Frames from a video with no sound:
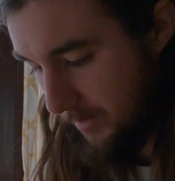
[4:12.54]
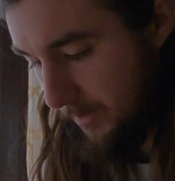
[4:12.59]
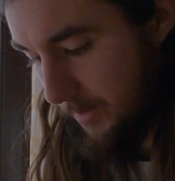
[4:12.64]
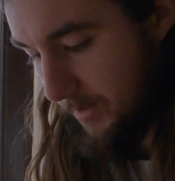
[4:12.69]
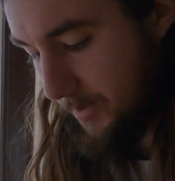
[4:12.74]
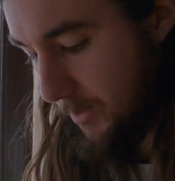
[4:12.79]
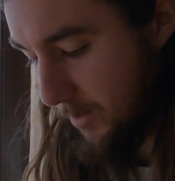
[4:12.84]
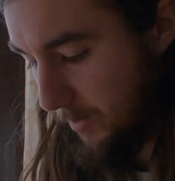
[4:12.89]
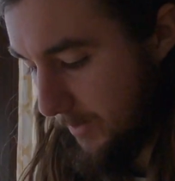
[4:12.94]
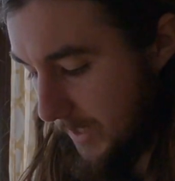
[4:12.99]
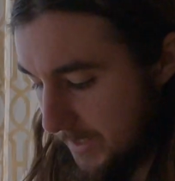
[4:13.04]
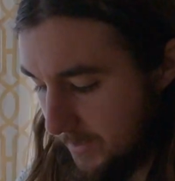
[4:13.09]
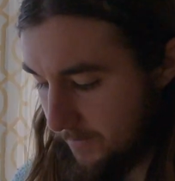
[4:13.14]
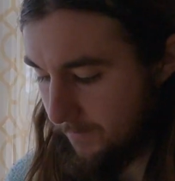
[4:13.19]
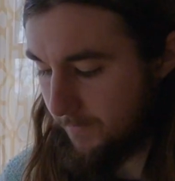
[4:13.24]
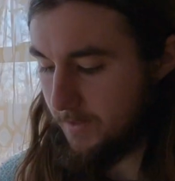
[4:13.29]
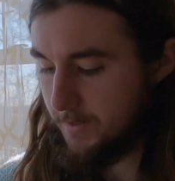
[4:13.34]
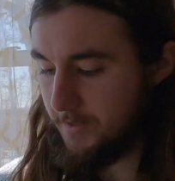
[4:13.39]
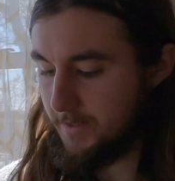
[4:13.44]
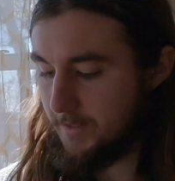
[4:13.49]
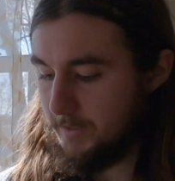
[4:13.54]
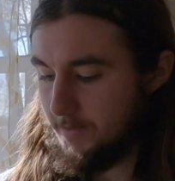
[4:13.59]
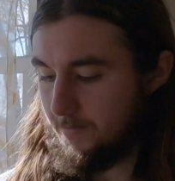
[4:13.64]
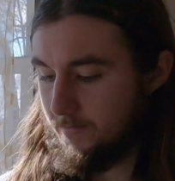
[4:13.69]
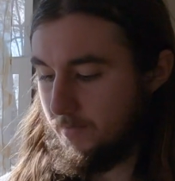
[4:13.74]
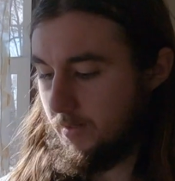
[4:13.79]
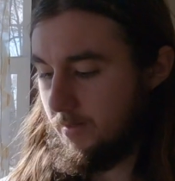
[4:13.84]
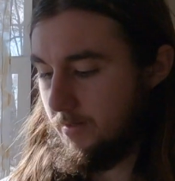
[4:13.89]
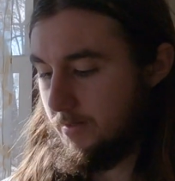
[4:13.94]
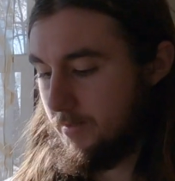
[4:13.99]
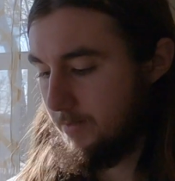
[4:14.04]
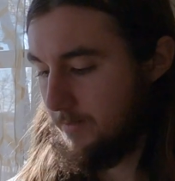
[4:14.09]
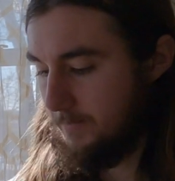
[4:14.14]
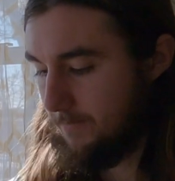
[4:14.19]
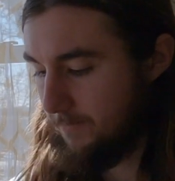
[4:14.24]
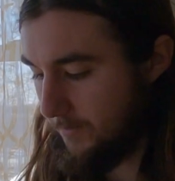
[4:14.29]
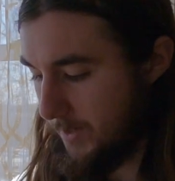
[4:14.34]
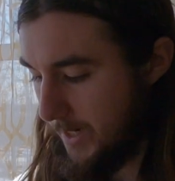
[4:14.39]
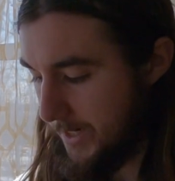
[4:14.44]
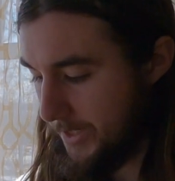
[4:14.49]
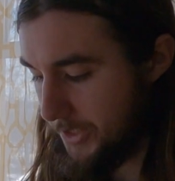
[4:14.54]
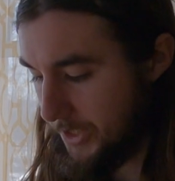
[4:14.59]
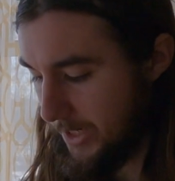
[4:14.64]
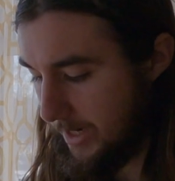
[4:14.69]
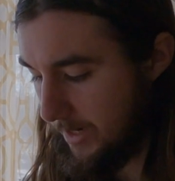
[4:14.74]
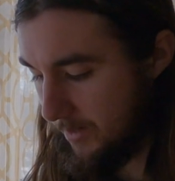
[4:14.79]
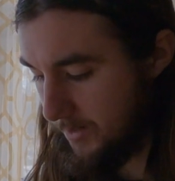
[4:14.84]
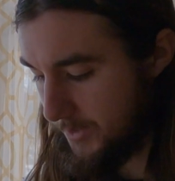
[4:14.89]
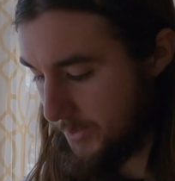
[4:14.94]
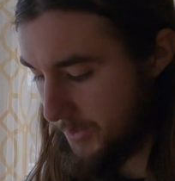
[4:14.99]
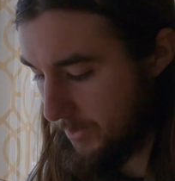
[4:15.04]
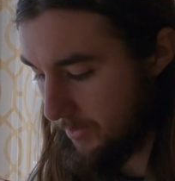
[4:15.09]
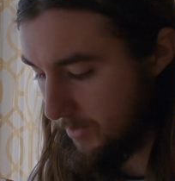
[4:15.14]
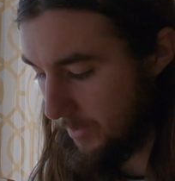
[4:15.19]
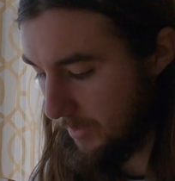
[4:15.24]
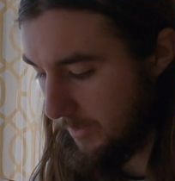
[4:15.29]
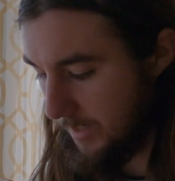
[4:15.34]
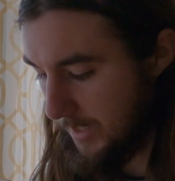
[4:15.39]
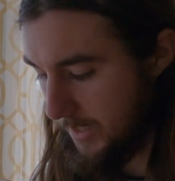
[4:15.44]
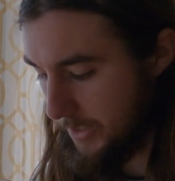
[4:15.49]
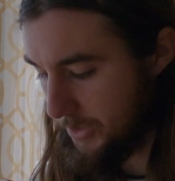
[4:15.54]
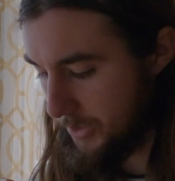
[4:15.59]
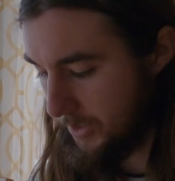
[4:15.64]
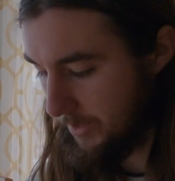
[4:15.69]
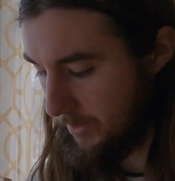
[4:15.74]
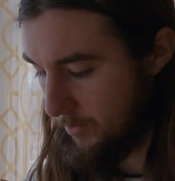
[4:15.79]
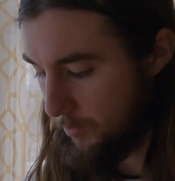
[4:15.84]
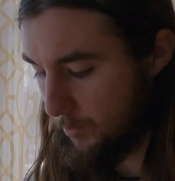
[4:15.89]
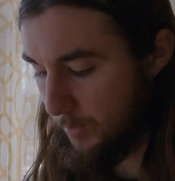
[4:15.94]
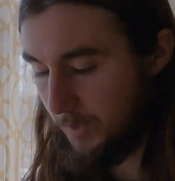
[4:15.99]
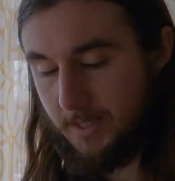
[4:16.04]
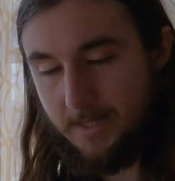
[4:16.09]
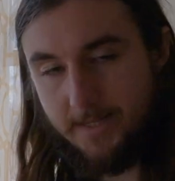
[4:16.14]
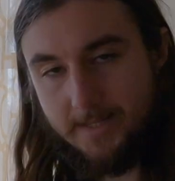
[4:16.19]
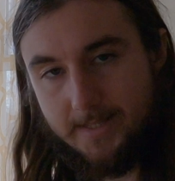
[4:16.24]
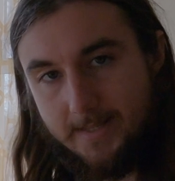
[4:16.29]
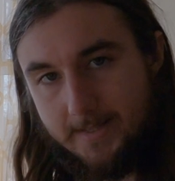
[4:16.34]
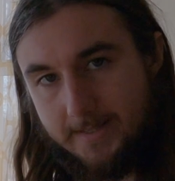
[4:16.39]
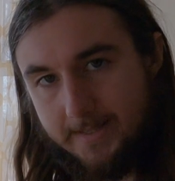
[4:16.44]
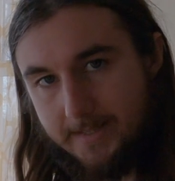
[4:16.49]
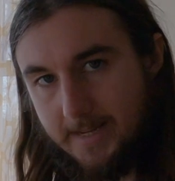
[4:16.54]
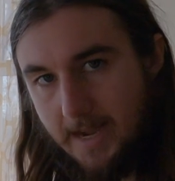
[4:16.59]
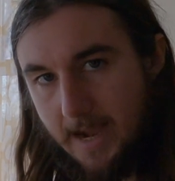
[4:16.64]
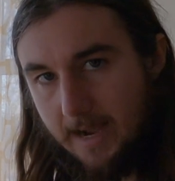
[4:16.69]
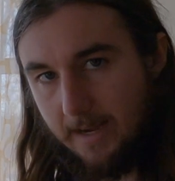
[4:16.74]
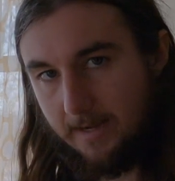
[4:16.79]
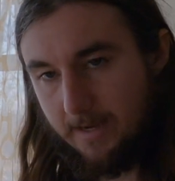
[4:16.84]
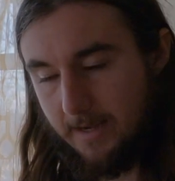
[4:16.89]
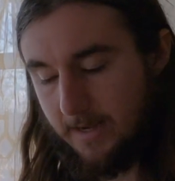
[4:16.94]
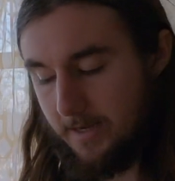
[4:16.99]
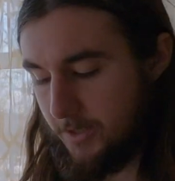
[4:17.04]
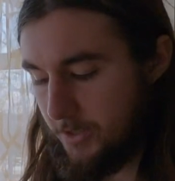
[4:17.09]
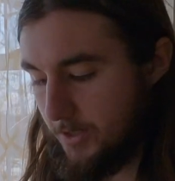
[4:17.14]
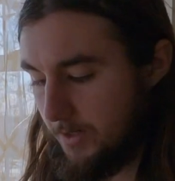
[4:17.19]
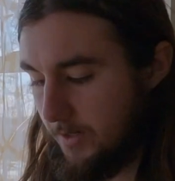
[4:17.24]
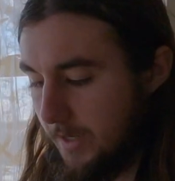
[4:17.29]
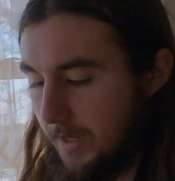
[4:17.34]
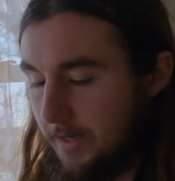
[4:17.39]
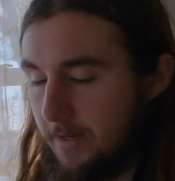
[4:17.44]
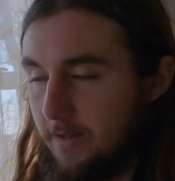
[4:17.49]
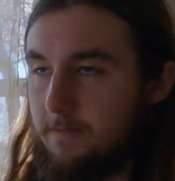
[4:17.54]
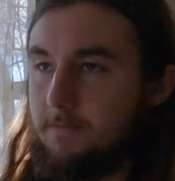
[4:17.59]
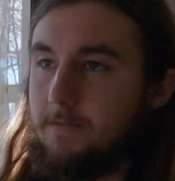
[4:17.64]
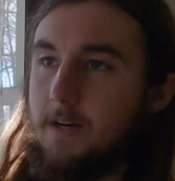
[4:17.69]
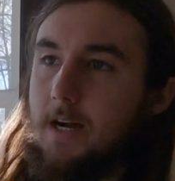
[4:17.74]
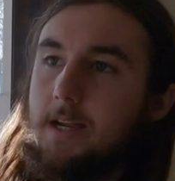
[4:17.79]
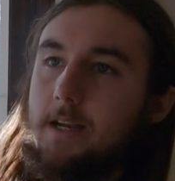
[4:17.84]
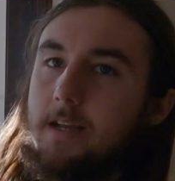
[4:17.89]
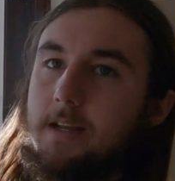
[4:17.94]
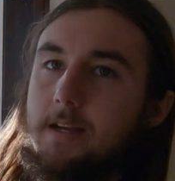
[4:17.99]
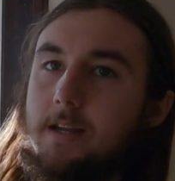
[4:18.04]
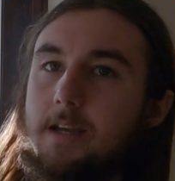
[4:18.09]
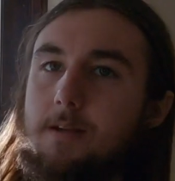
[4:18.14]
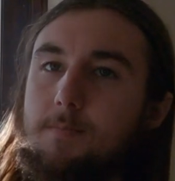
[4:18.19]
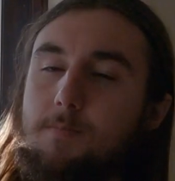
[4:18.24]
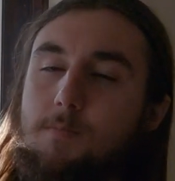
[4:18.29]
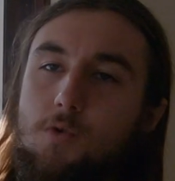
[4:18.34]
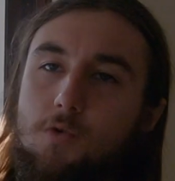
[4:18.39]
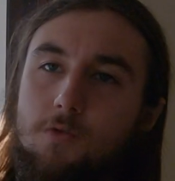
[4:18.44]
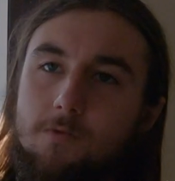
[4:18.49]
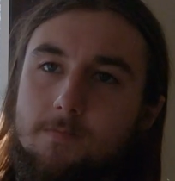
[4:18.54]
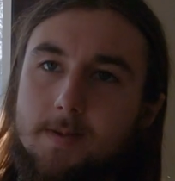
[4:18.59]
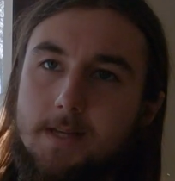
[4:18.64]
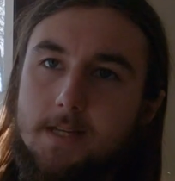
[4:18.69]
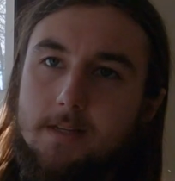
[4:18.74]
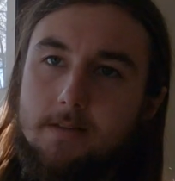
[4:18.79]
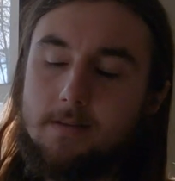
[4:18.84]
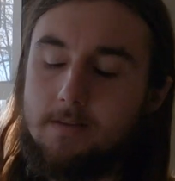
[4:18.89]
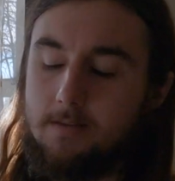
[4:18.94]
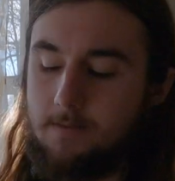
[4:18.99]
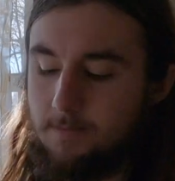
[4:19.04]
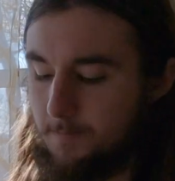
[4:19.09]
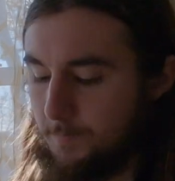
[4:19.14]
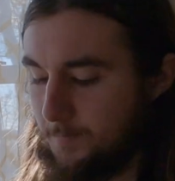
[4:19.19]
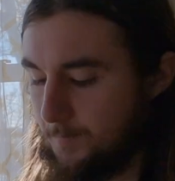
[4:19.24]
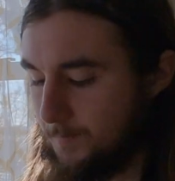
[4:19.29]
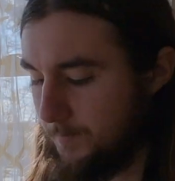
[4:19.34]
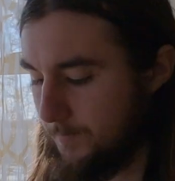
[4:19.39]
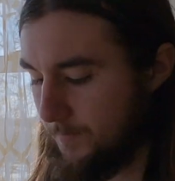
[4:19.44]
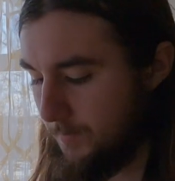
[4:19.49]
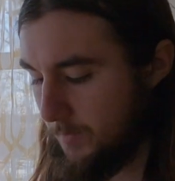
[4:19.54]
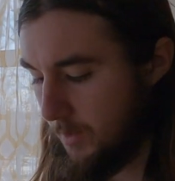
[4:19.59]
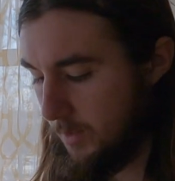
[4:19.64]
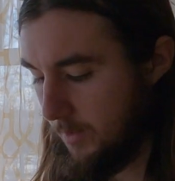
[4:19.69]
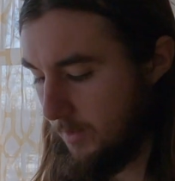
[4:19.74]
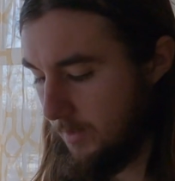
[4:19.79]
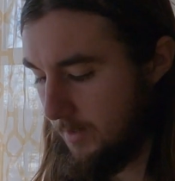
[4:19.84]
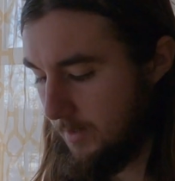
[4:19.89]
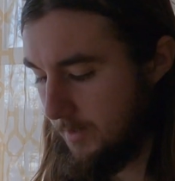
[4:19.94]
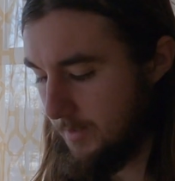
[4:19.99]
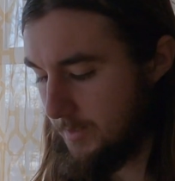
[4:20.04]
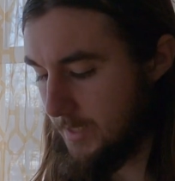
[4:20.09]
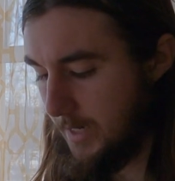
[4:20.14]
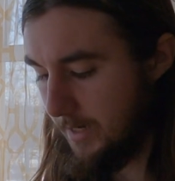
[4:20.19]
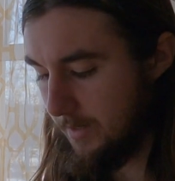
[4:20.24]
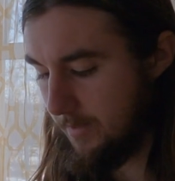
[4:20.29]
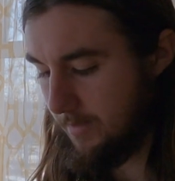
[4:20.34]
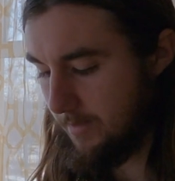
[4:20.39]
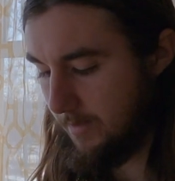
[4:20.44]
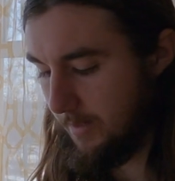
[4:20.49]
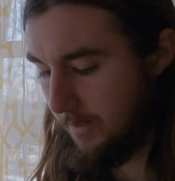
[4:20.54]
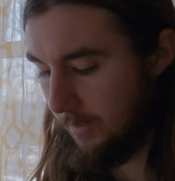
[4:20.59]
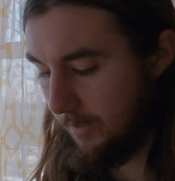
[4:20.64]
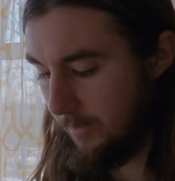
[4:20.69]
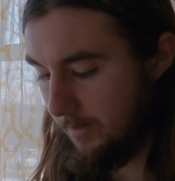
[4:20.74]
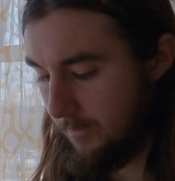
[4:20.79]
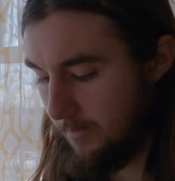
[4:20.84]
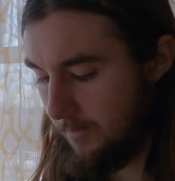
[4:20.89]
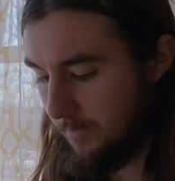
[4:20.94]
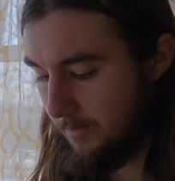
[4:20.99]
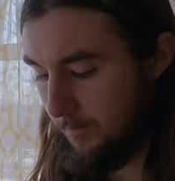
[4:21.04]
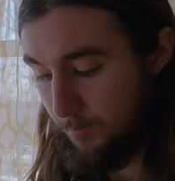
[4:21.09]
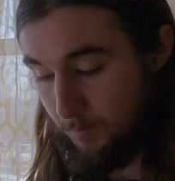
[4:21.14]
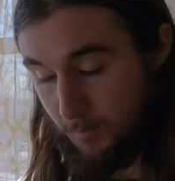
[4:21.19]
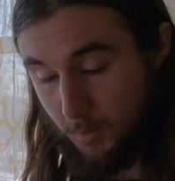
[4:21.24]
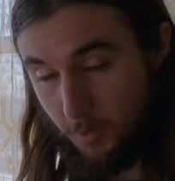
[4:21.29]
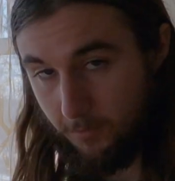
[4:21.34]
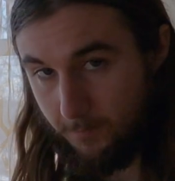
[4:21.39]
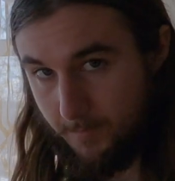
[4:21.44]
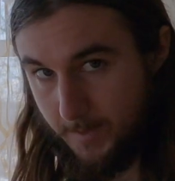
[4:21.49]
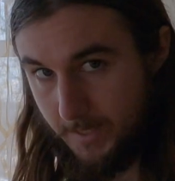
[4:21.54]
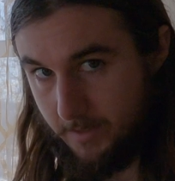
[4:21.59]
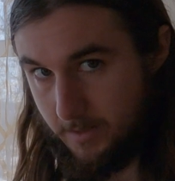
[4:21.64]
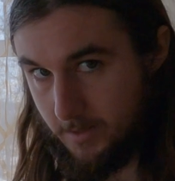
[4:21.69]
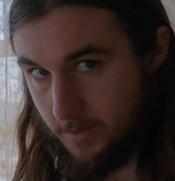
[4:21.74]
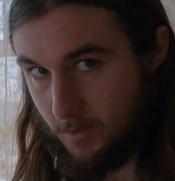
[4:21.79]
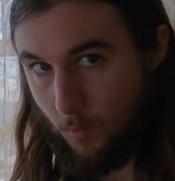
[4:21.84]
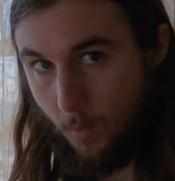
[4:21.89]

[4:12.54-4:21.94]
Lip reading: So that's first things first. Fresh air, circulation, releasing stagnation, and inviting in movement. Second thing, movement.